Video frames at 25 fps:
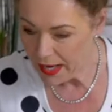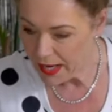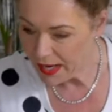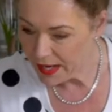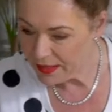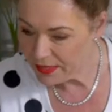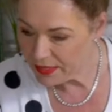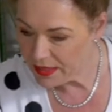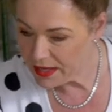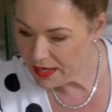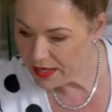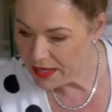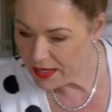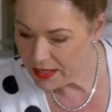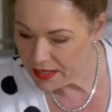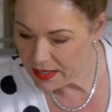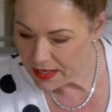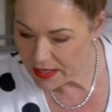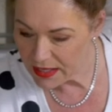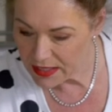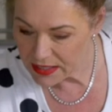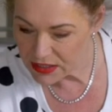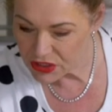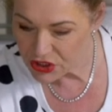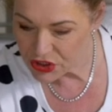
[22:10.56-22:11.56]
And then
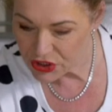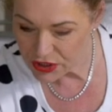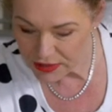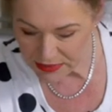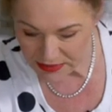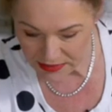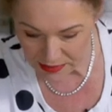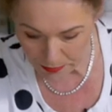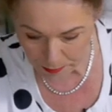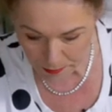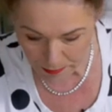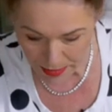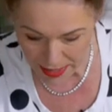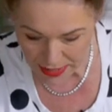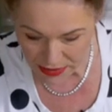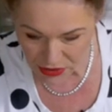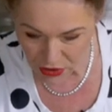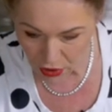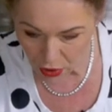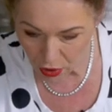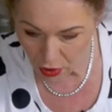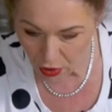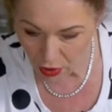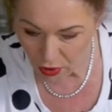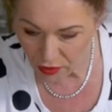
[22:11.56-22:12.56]
it's just a matter
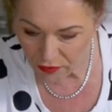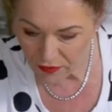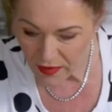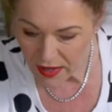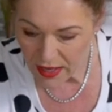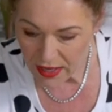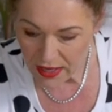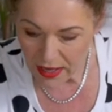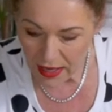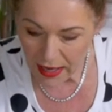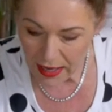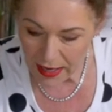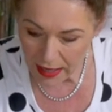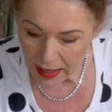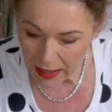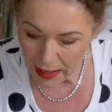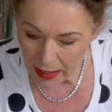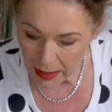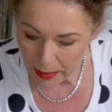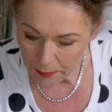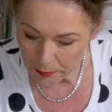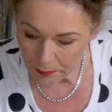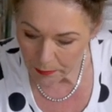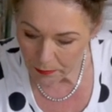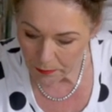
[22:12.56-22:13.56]
of,
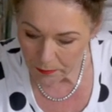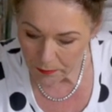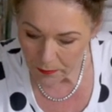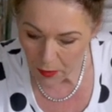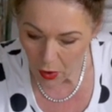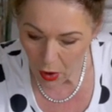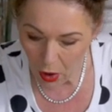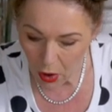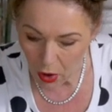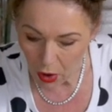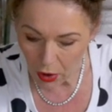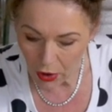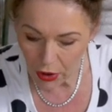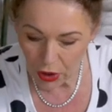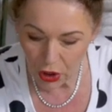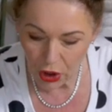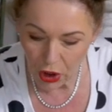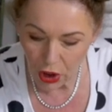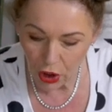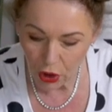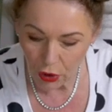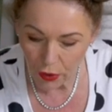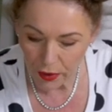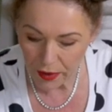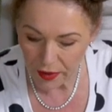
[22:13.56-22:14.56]
um, oh,
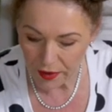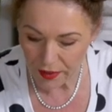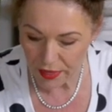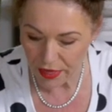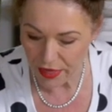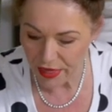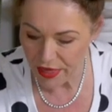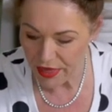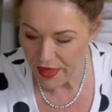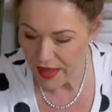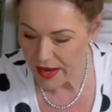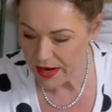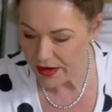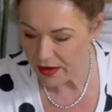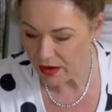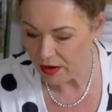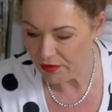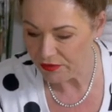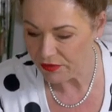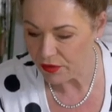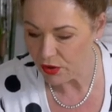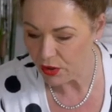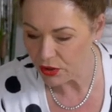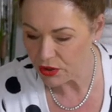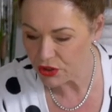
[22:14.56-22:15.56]
look at that.
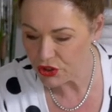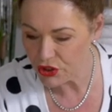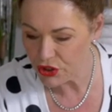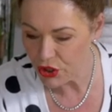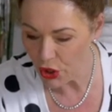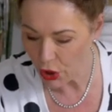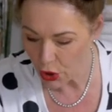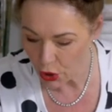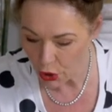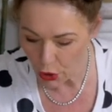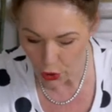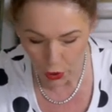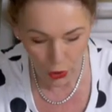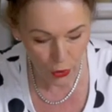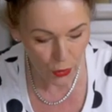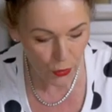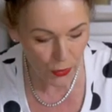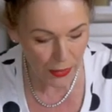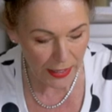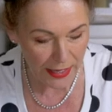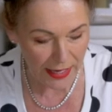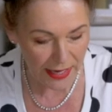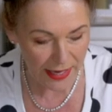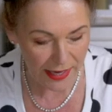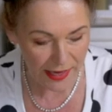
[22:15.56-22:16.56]
I've got two
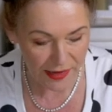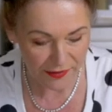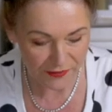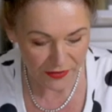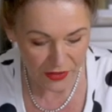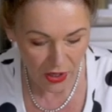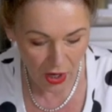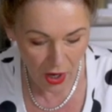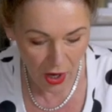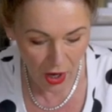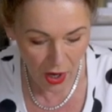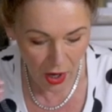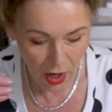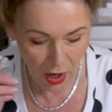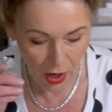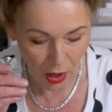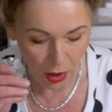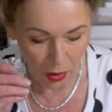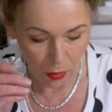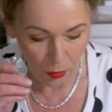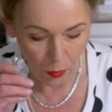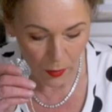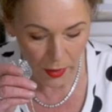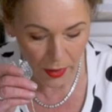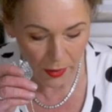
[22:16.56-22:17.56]
left. Oh,
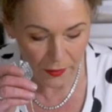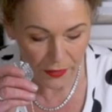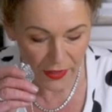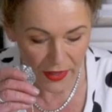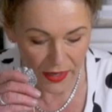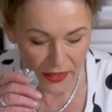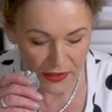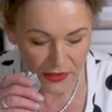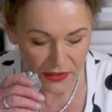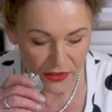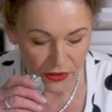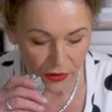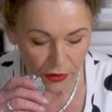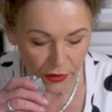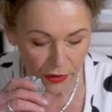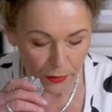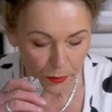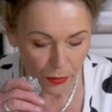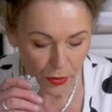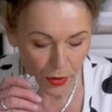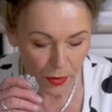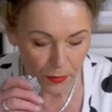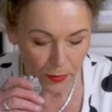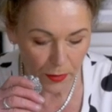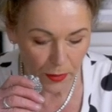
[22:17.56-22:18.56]
well, that's not a
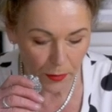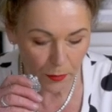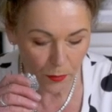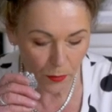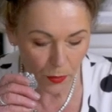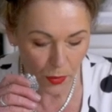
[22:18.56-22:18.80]
problem.